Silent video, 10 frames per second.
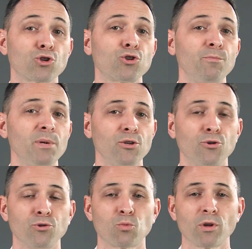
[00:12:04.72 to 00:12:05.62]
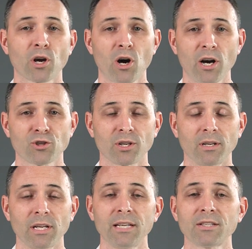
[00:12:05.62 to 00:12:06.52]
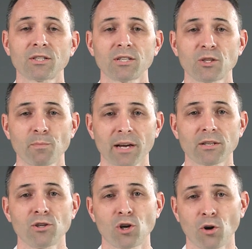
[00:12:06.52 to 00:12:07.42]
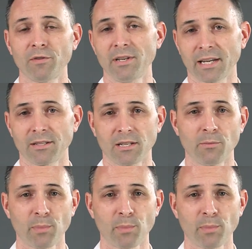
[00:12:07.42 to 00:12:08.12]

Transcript: should be used with caution in suspected COVID-19